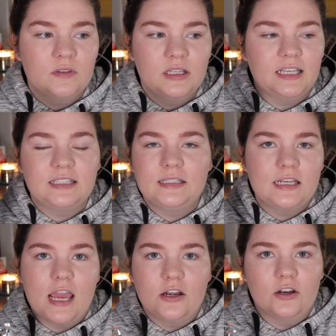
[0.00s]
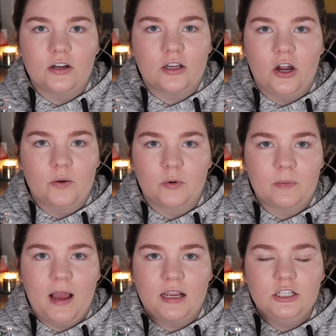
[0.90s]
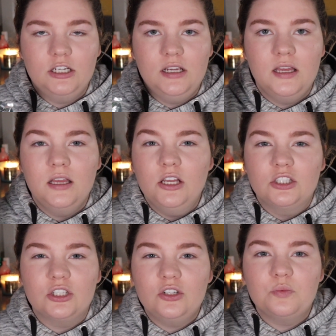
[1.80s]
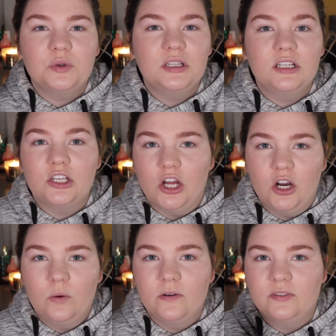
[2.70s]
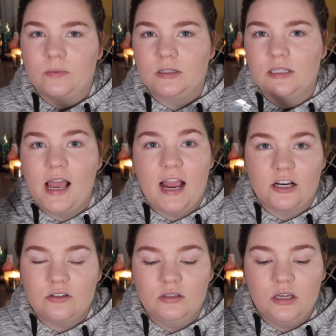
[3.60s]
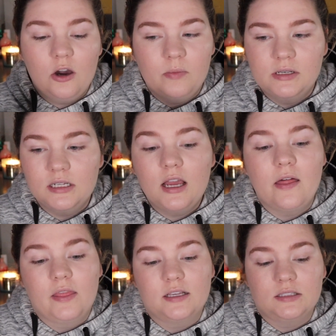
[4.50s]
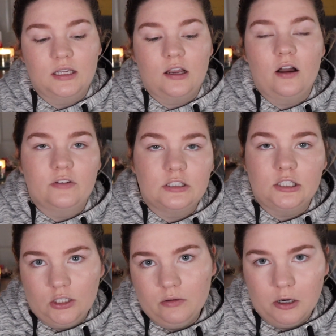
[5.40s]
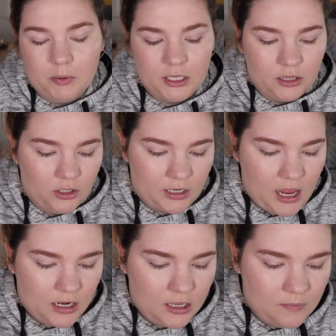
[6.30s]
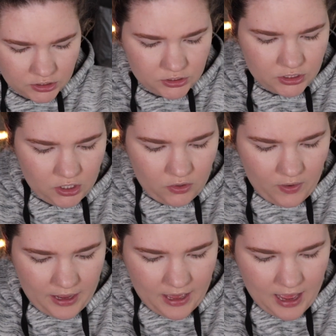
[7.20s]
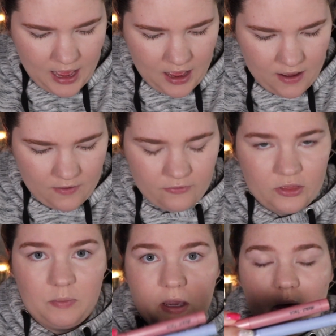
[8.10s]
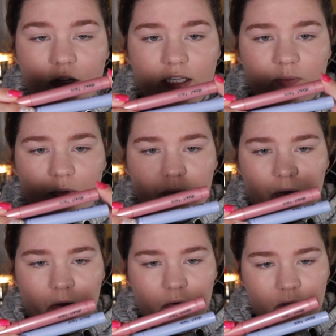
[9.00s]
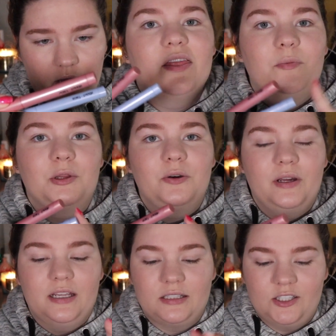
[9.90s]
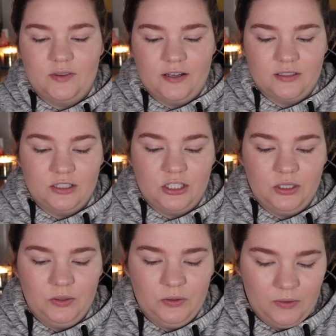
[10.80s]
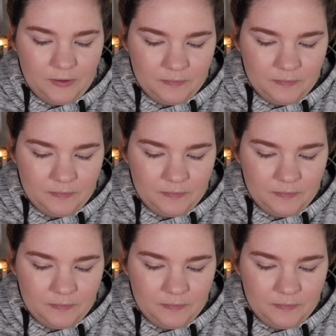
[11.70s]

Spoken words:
like standard cardboard packaging, so you don't really know if someone's actually opened it unless like obviously you open it and look at it. So I have the pink one is Baroque, the blue one is 2002.